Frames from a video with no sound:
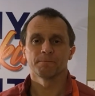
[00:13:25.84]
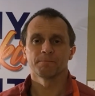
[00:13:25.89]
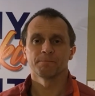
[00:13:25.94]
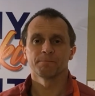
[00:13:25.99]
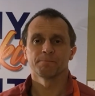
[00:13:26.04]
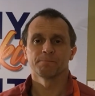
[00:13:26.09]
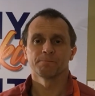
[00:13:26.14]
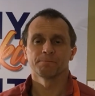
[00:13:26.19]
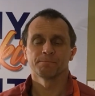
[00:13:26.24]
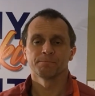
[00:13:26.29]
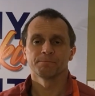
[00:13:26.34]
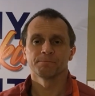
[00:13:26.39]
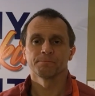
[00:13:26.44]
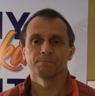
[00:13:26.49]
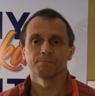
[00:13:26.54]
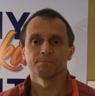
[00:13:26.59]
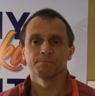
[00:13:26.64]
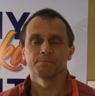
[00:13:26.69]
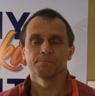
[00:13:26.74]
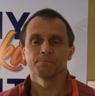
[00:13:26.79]

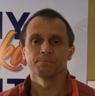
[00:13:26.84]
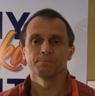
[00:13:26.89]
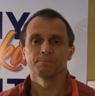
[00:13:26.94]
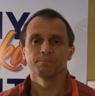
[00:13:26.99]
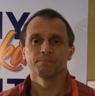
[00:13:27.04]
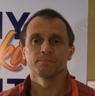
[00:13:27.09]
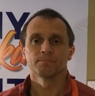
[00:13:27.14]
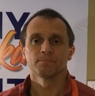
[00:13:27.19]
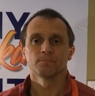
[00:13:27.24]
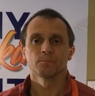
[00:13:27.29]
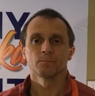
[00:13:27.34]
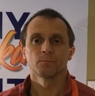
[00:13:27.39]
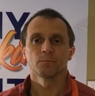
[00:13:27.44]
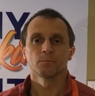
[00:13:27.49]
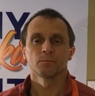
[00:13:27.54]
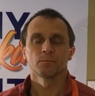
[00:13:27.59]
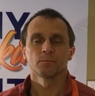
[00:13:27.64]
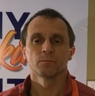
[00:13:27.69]
No one is speaking in this clip.